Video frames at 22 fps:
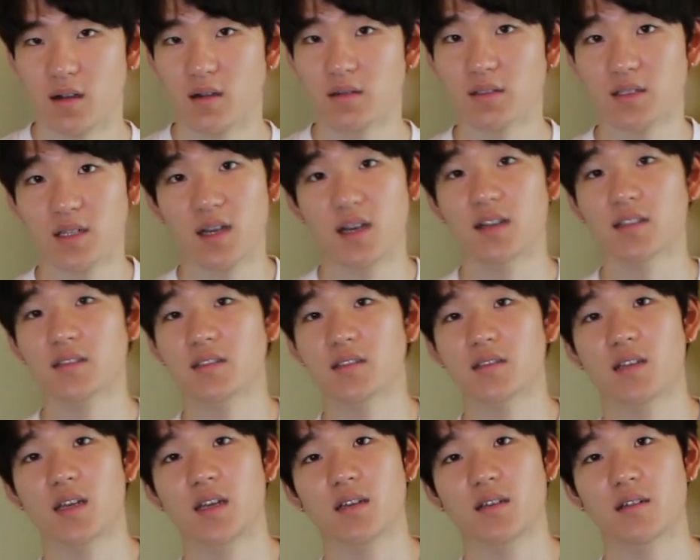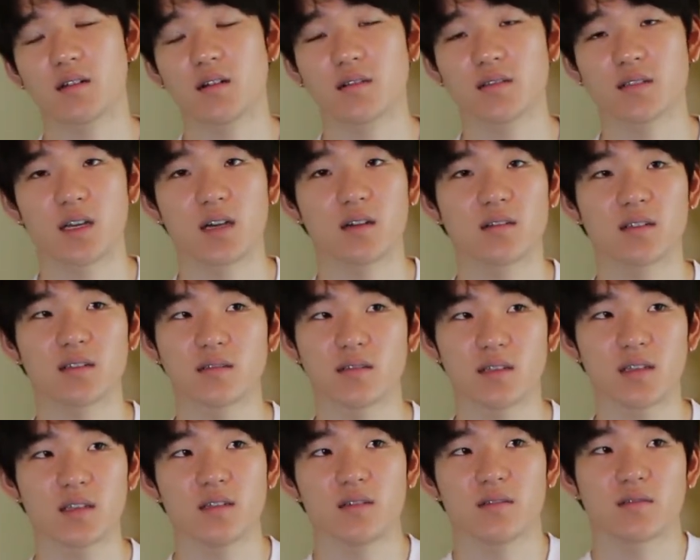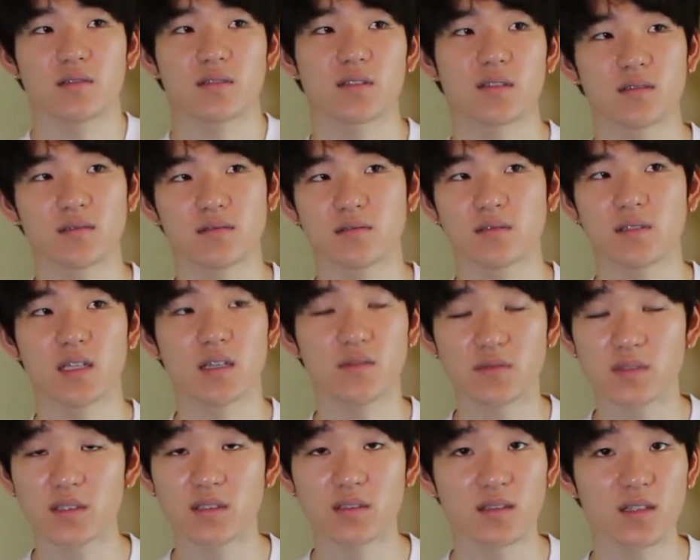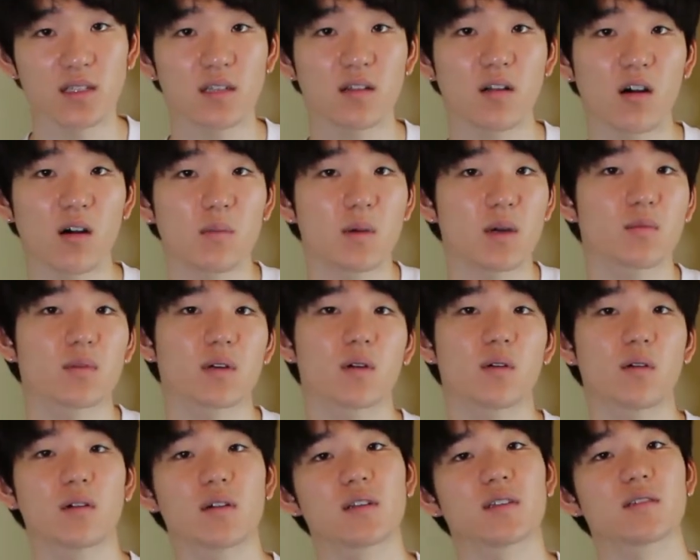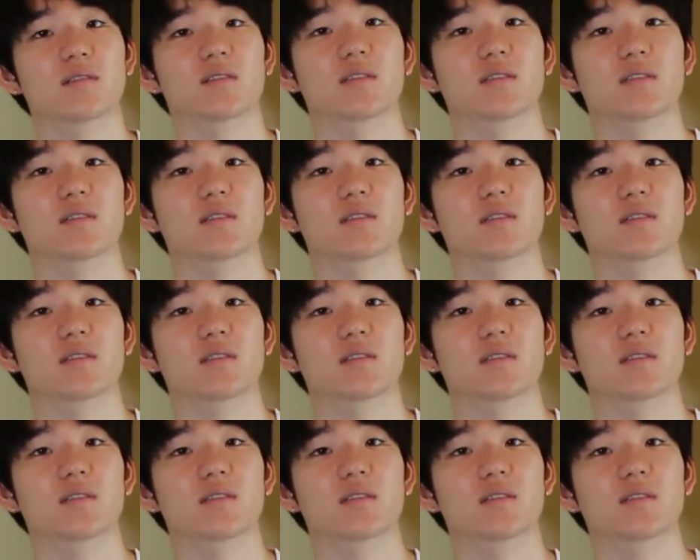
I was asked to take it all down and leave, and even delete all my recordings.